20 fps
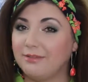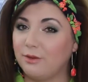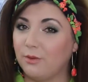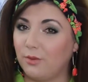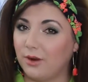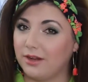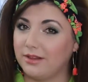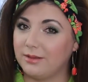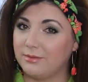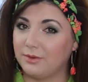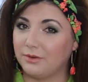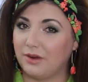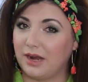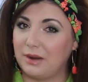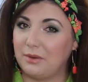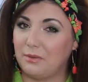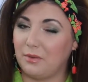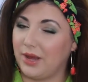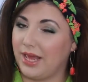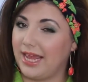have to wear them the
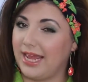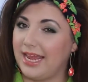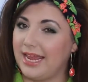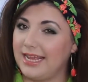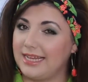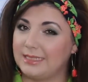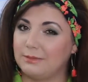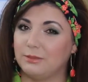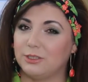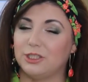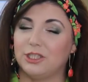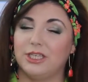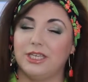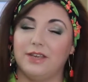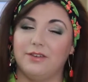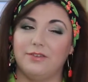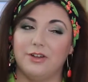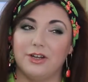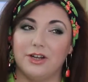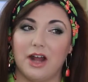right way,
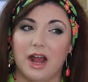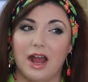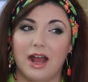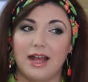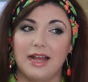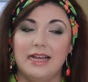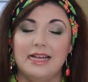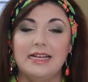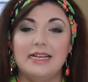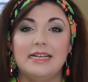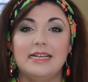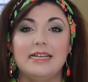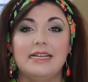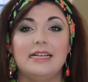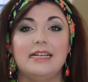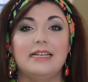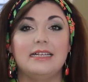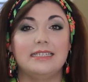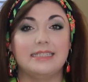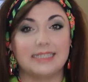especially if you're not
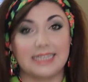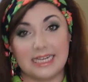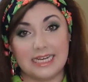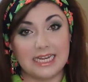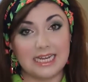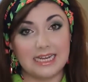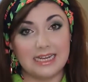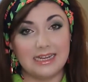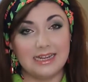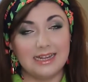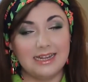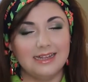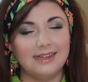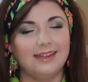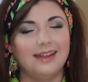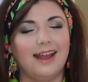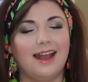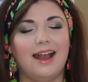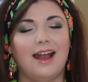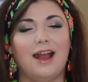skinny.
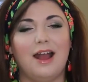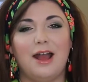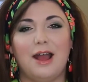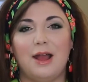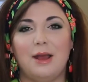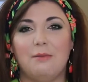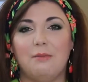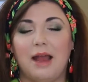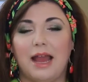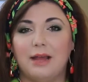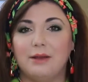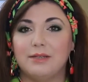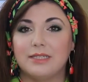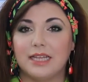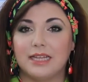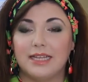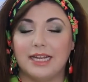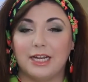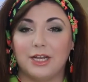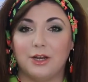I always
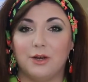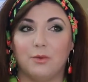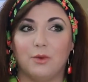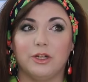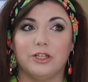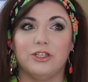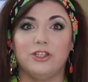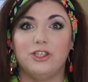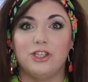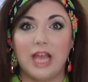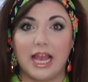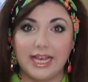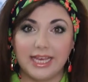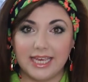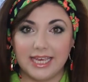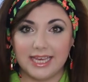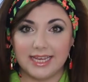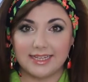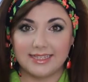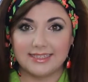thought that I couldn't wear
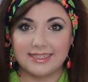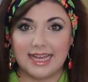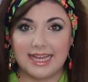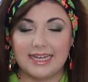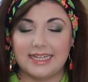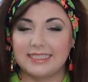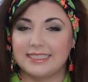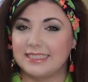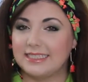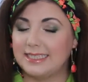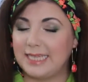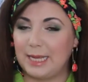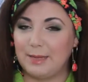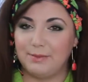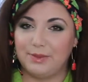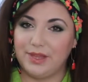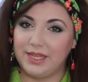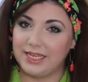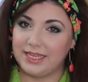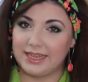jeggings, and it's the
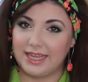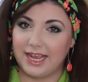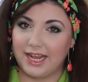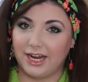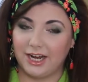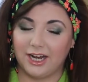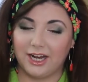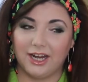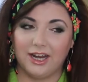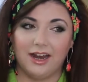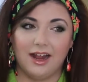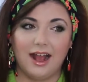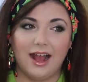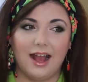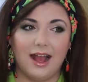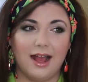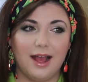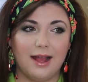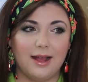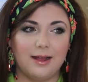same thing there.
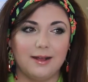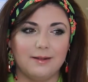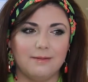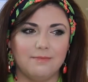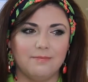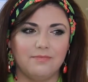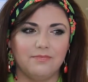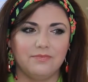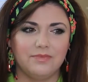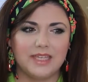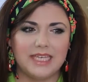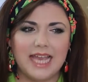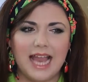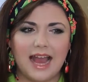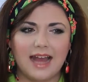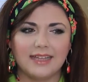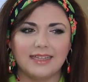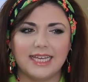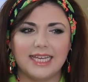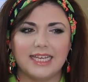
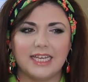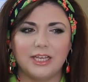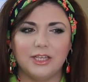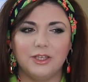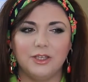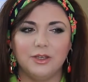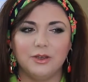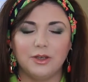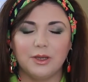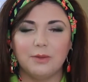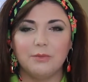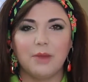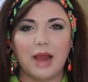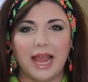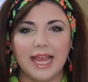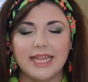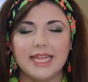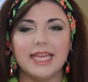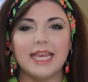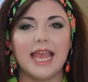Yeah, like you can,
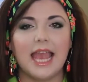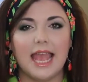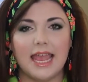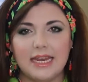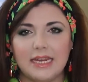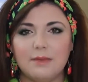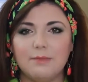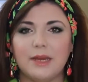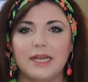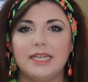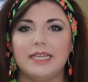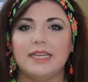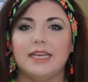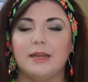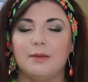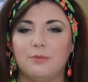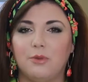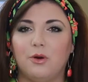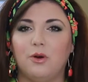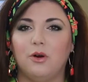I think anybody
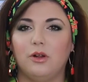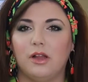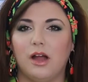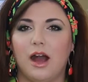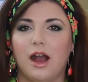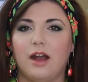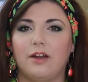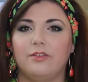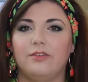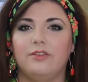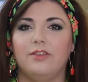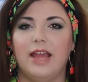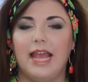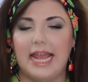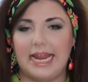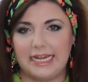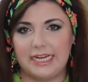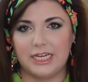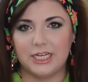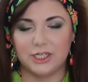can pull off
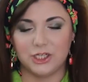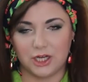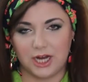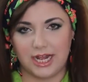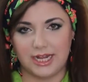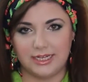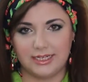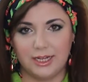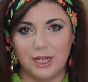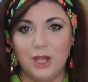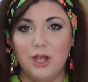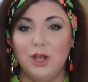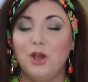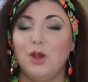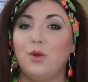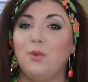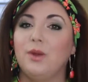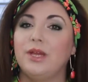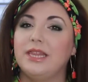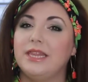any trend
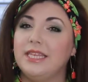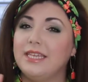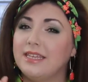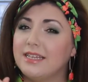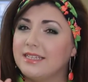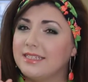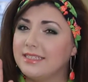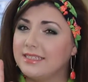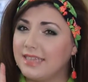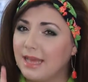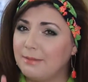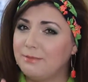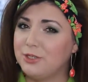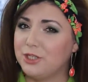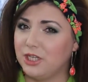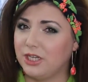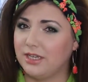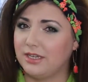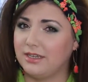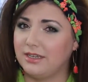with the
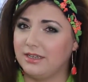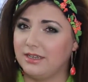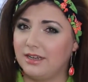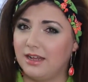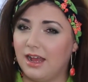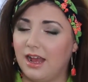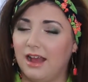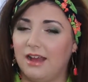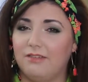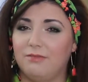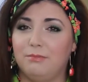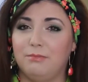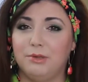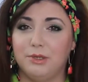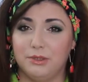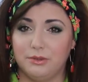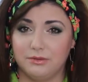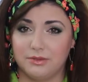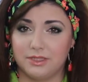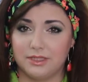exception of
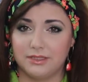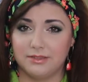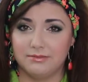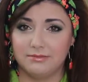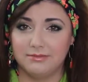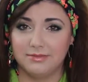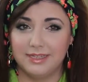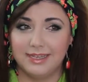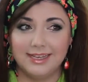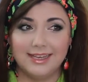boots.